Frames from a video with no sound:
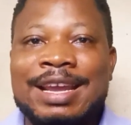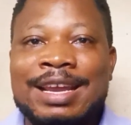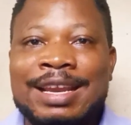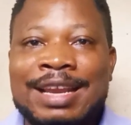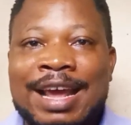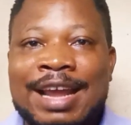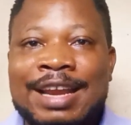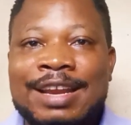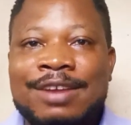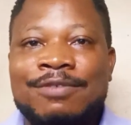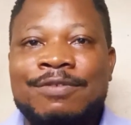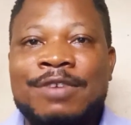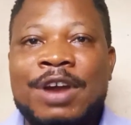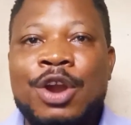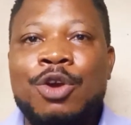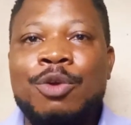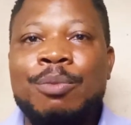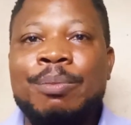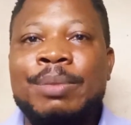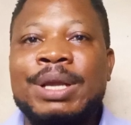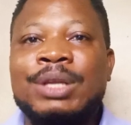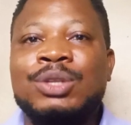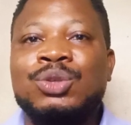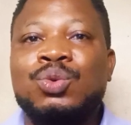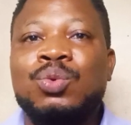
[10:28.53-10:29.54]
in an
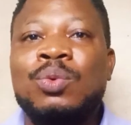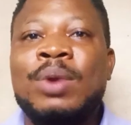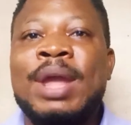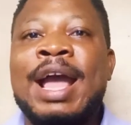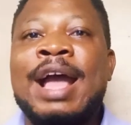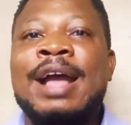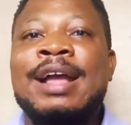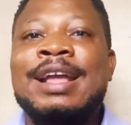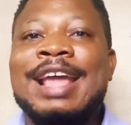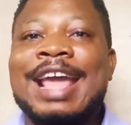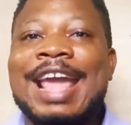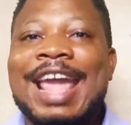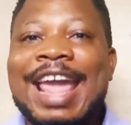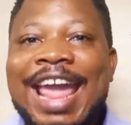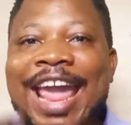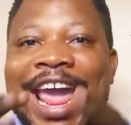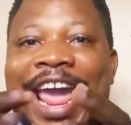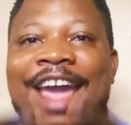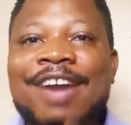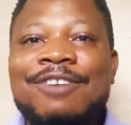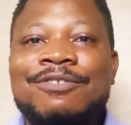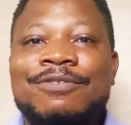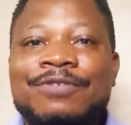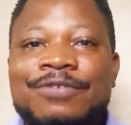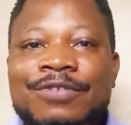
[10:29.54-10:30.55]
environment where
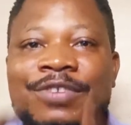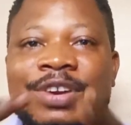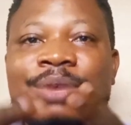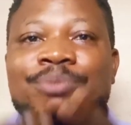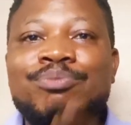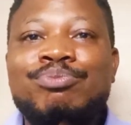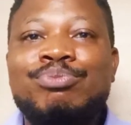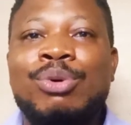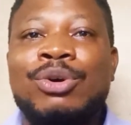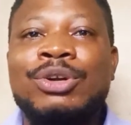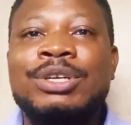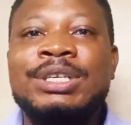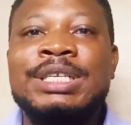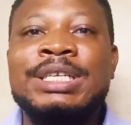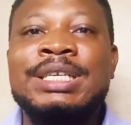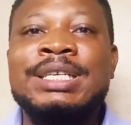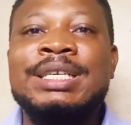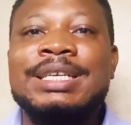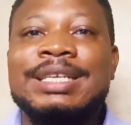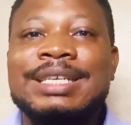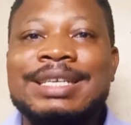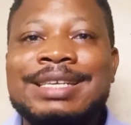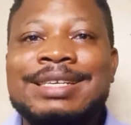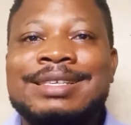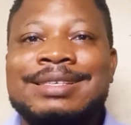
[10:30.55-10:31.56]
everybody